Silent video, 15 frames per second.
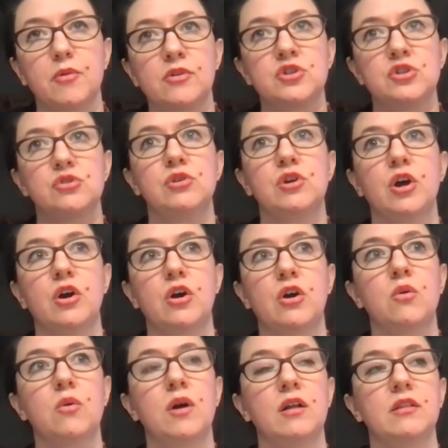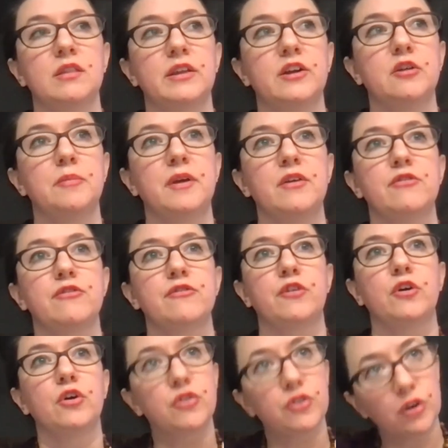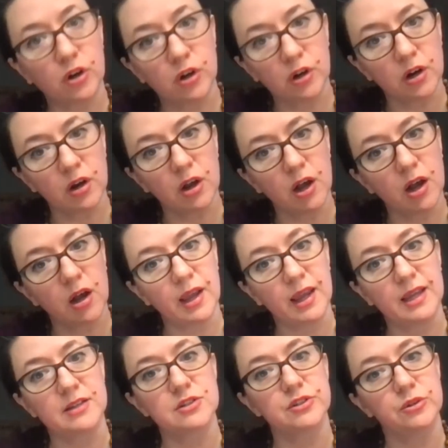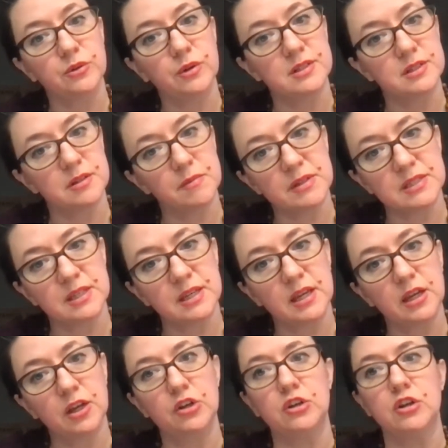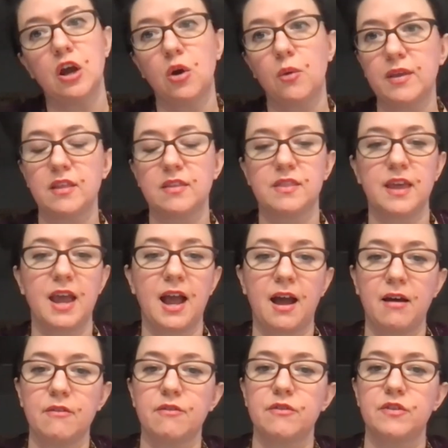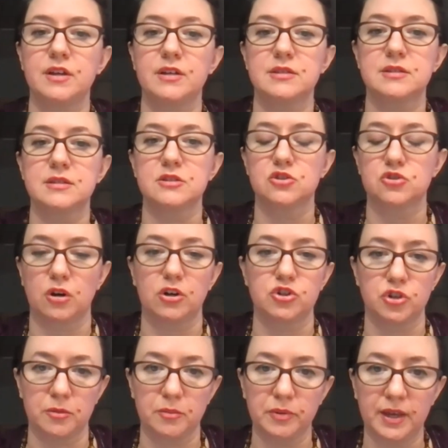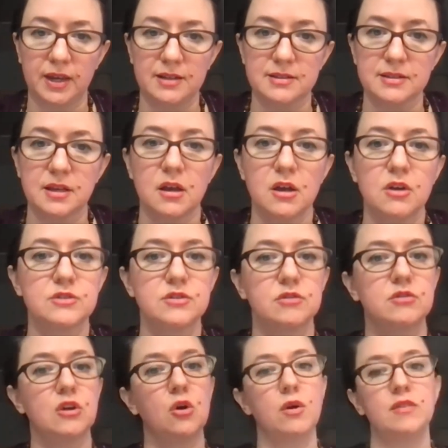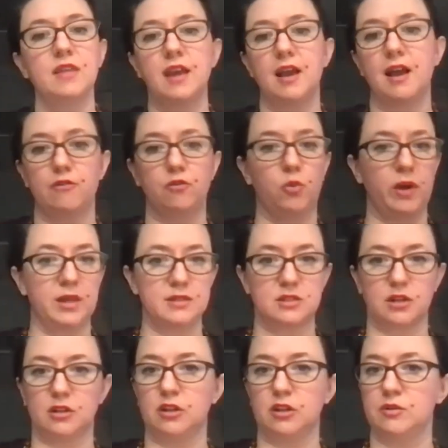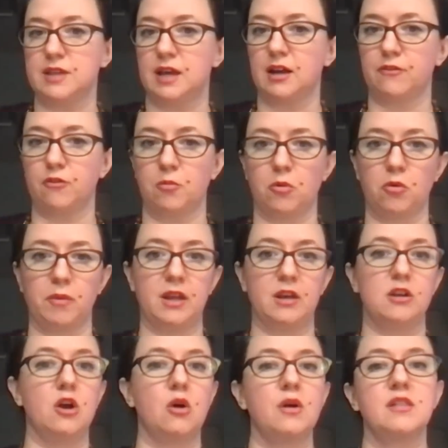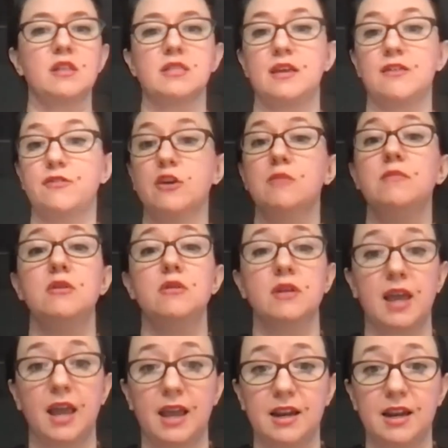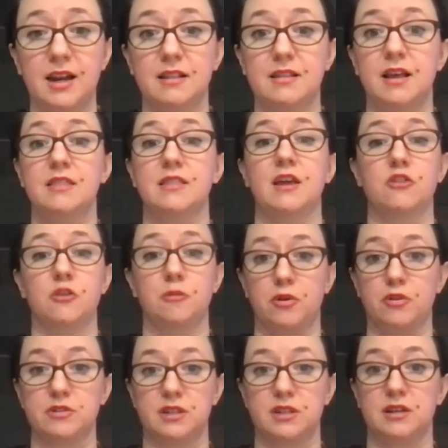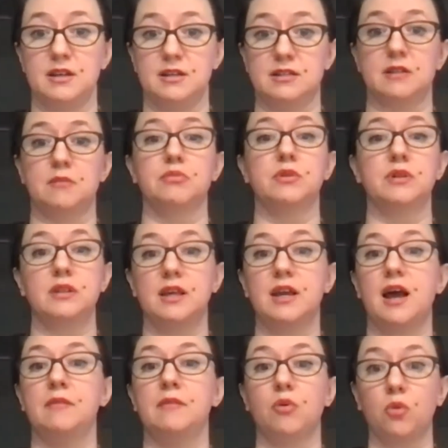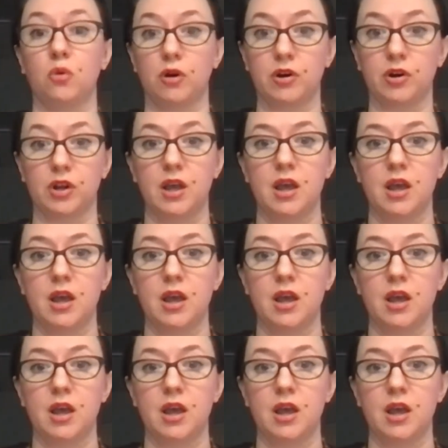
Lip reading: to go a little bit further into intimacy, knowing that they have this structure in place. So knowing they have ways to close out of a moment, knowing that they've communicated and that the other person is completely on board.